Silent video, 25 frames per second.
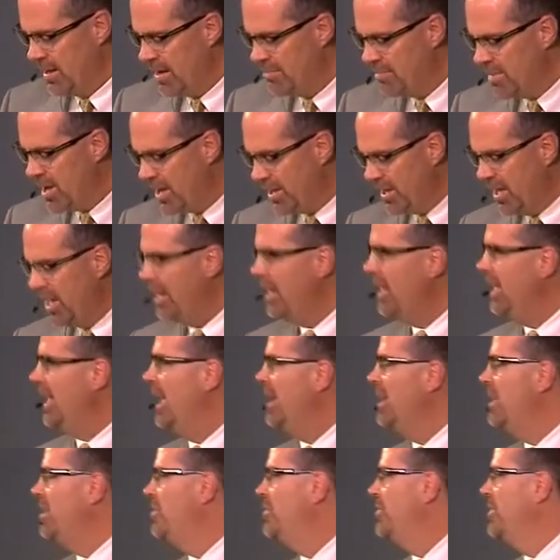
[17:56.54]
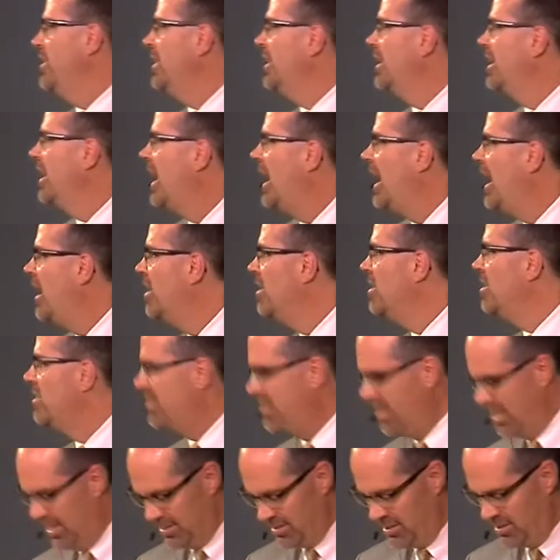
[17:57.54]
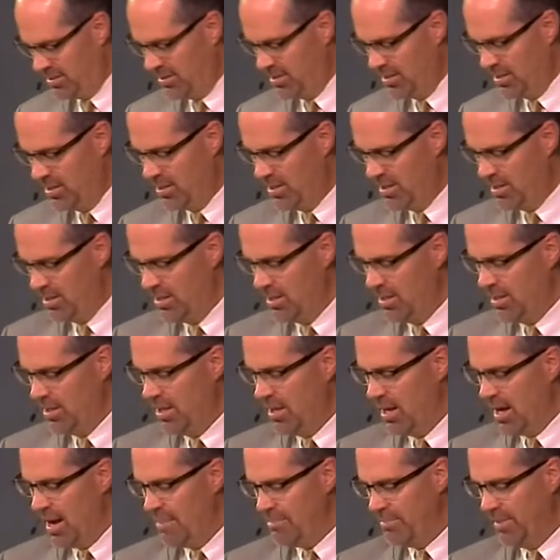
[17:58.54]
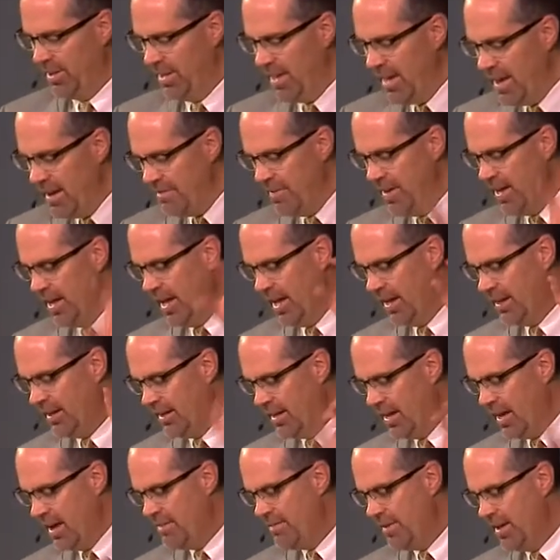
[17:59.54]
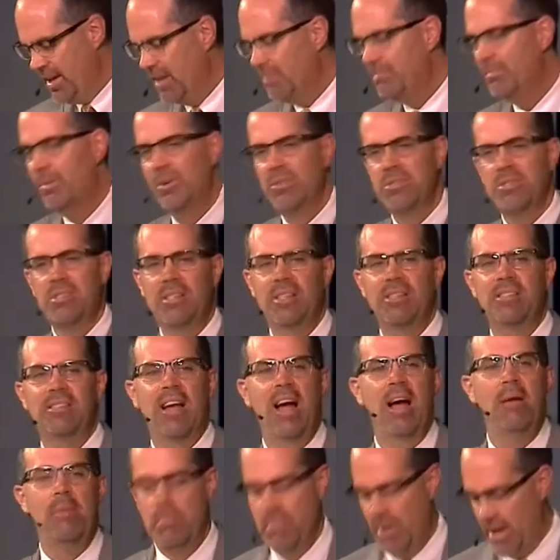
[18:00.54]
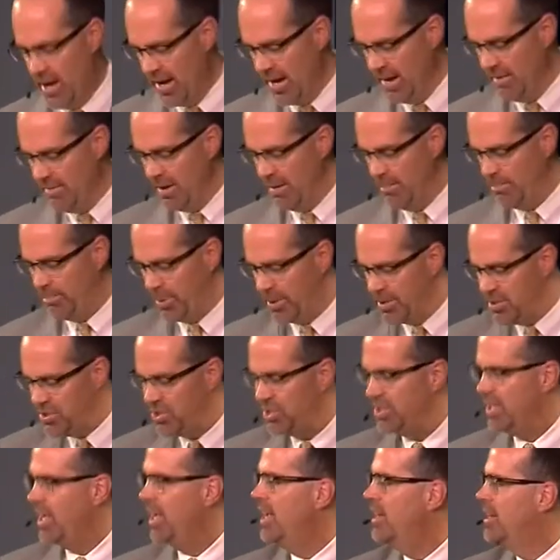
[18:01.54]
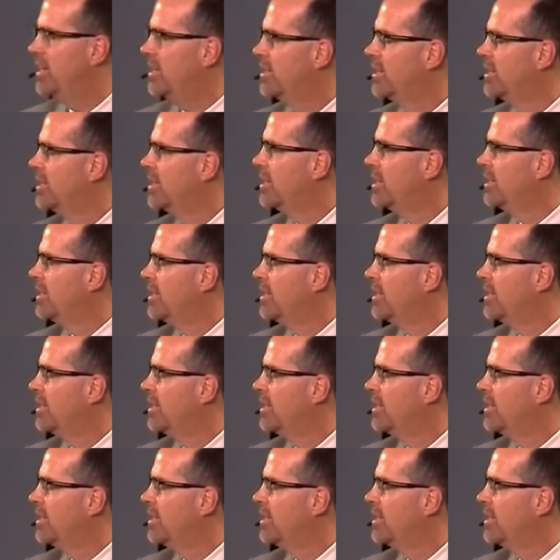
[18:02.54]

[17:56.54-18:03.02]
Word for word: I'm not getting anything out of this. I'm giving and giving, and most of the time I'm not even appreciated.